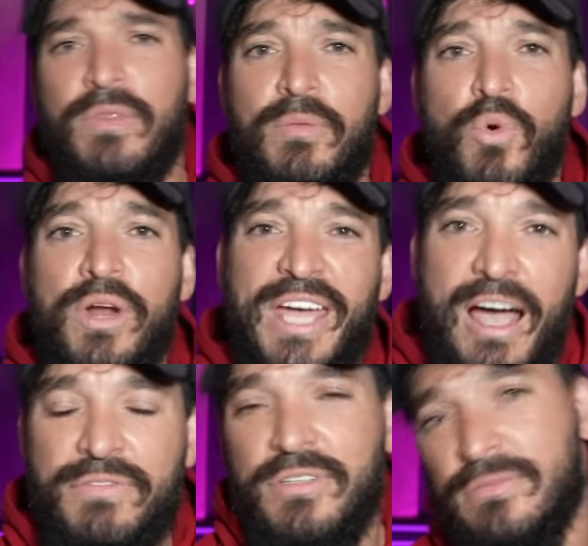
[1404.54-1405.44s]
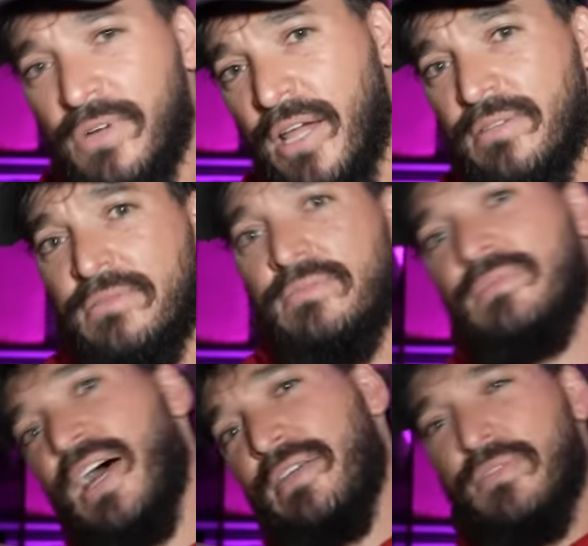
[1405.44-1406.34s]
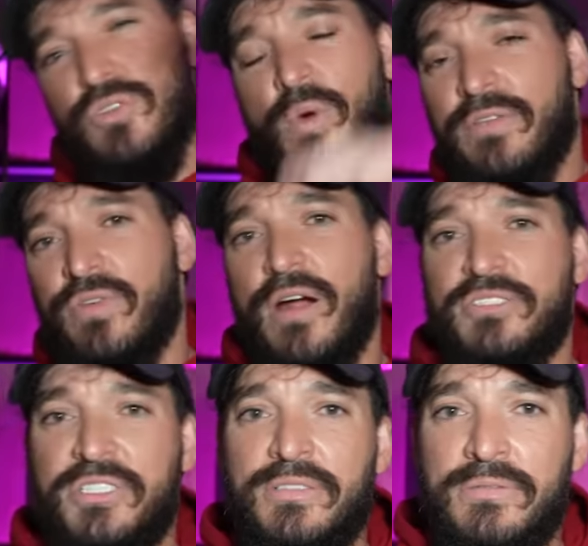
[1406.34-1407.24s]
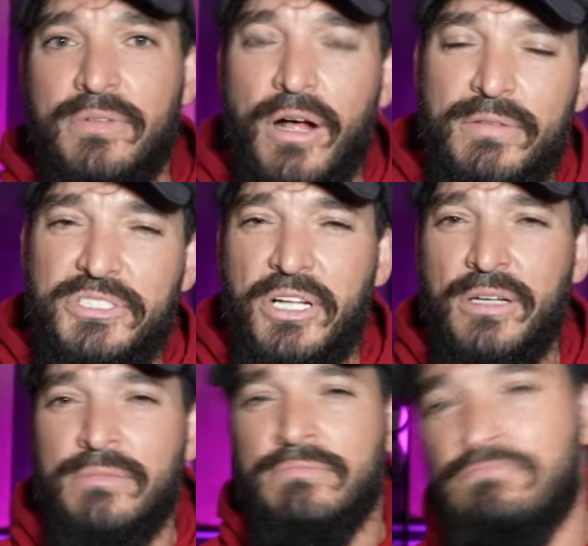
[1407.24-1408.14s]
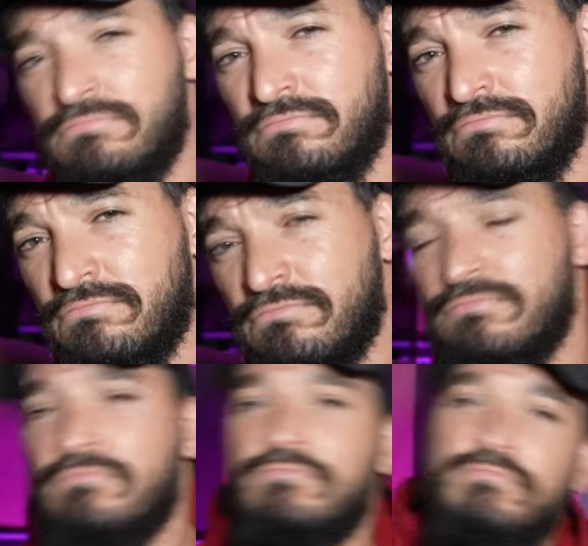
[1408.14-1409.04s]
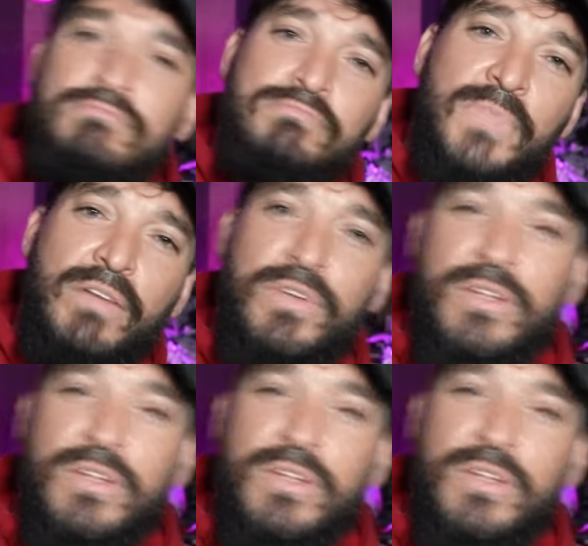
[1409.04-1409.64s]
the morning after, right? Not even 24 hours in, all of a sudden, not